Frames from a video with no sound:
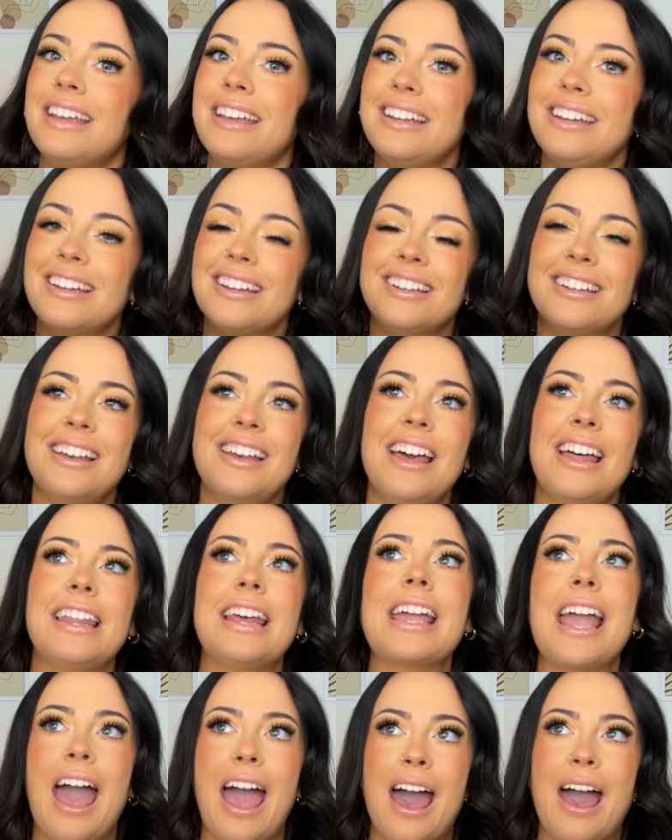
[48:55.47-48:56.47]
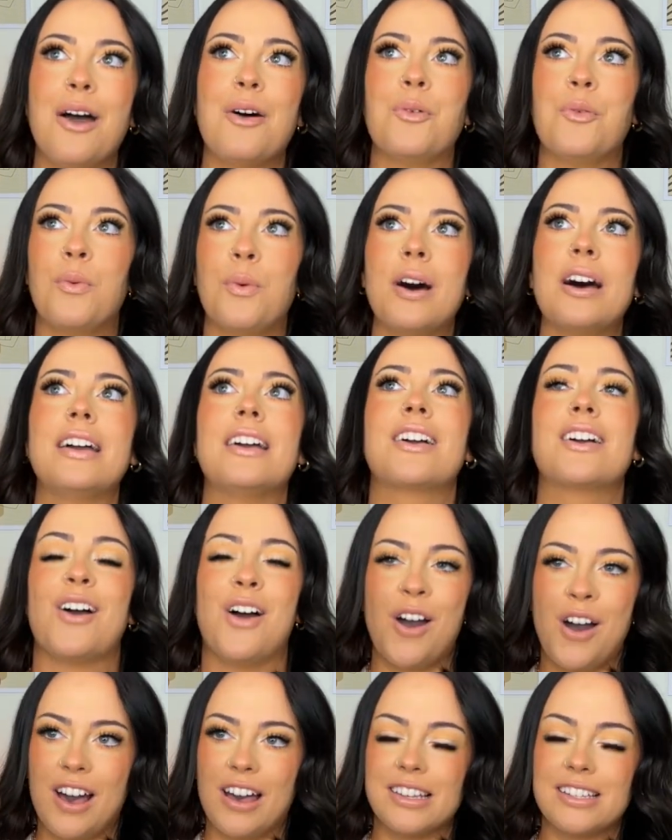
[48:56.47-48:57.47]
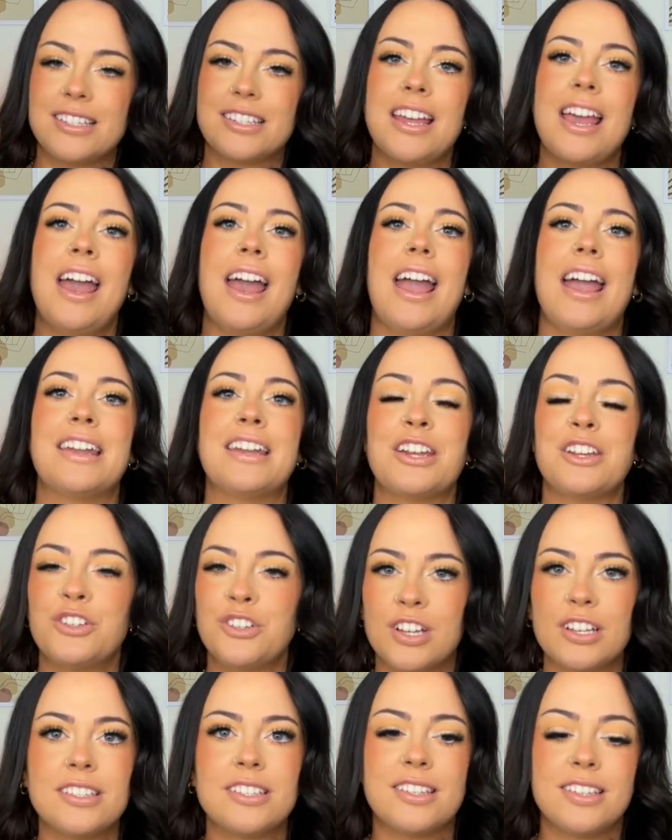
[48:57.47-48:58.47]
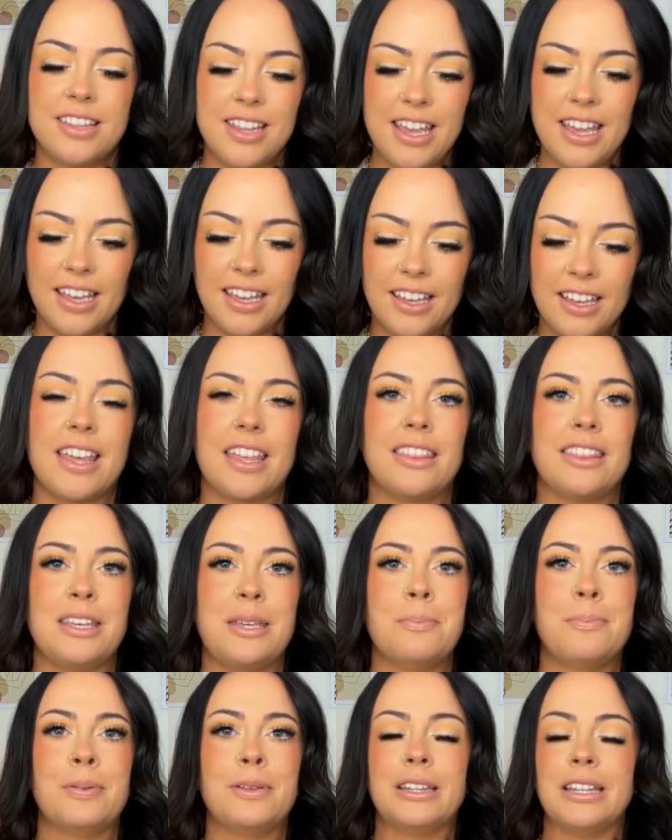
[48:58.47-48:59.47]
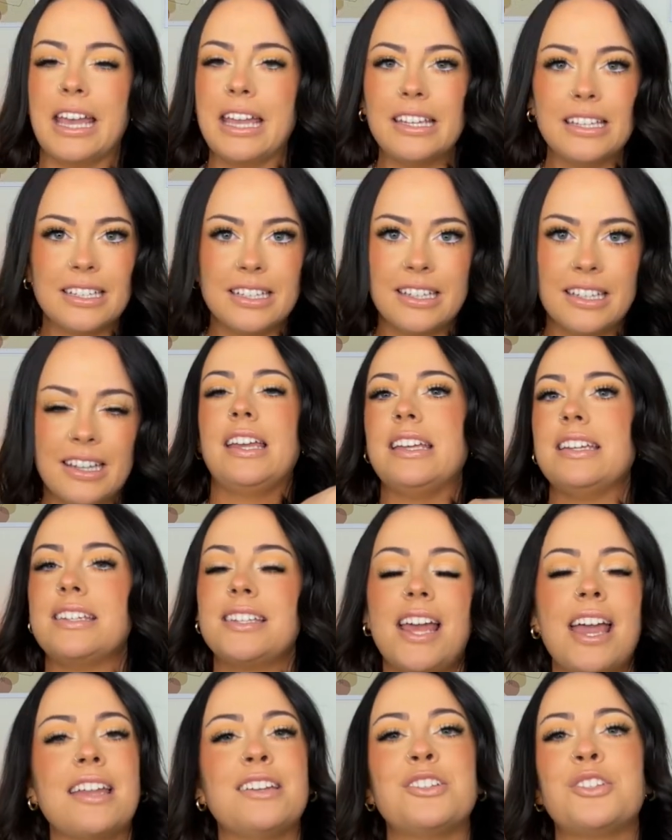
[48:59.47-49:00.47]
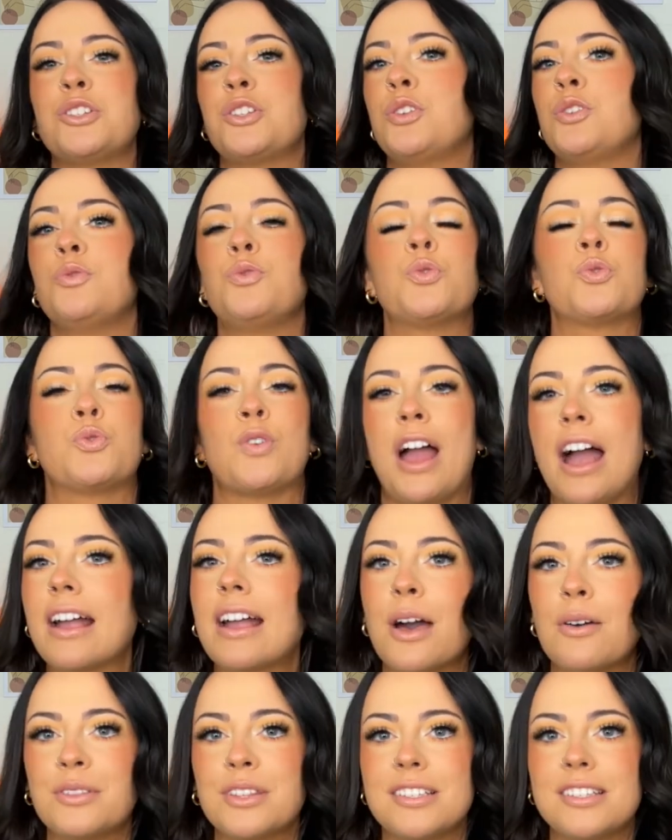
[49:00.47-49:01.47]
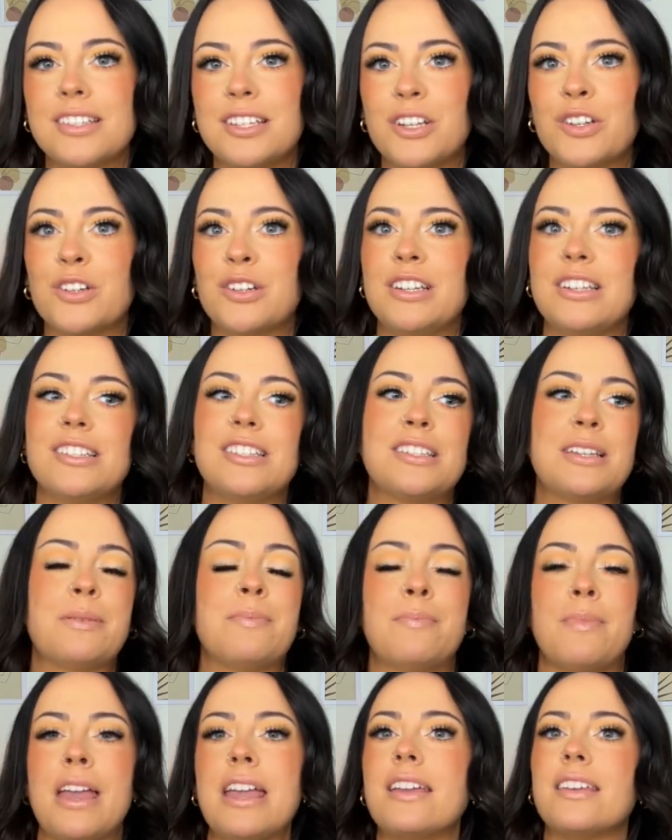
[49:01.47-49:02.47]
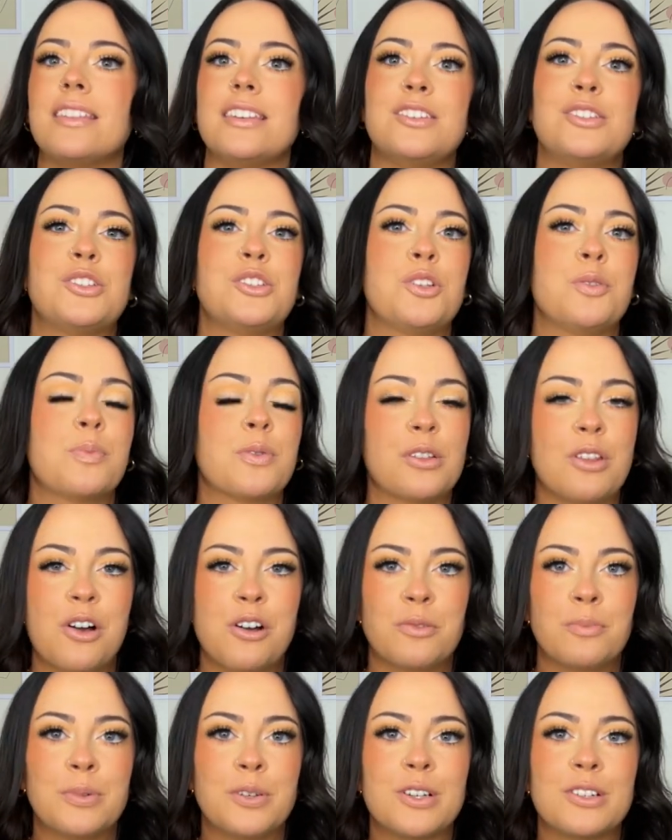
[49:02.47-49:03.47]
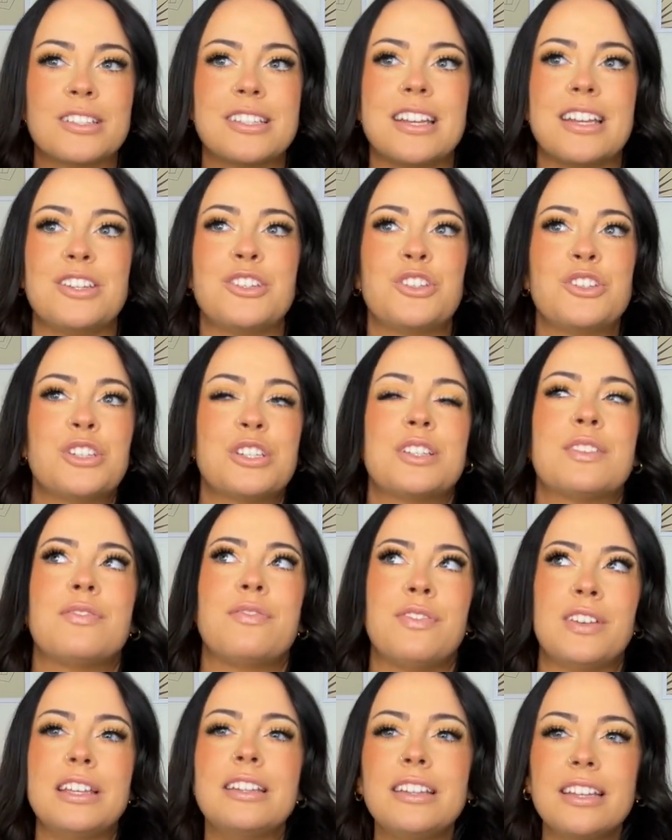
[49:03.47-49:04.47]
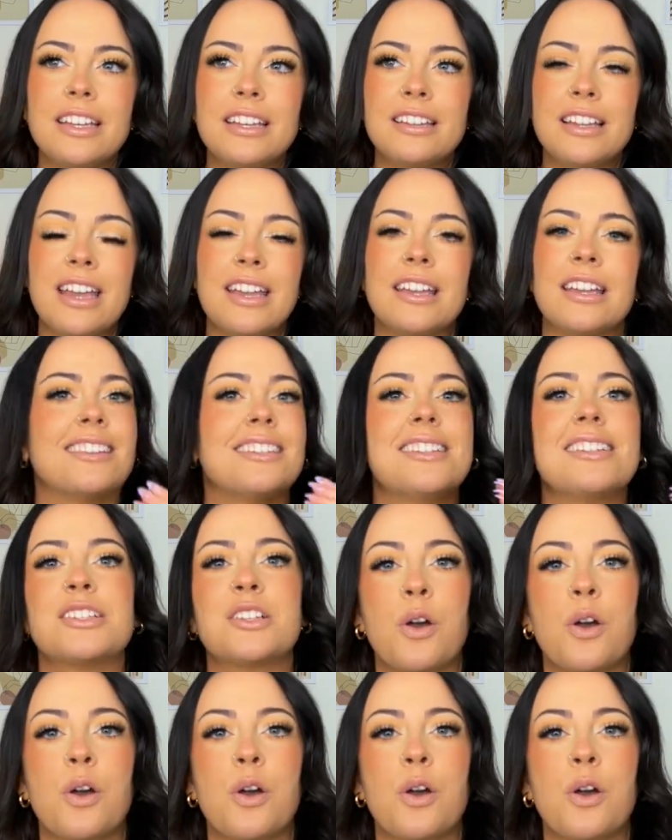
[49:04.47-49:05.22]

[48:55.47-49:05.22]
mean? like, at what cost? And I just think that the blatant intent to drag out the series to make these super long books, it's just feeling like this is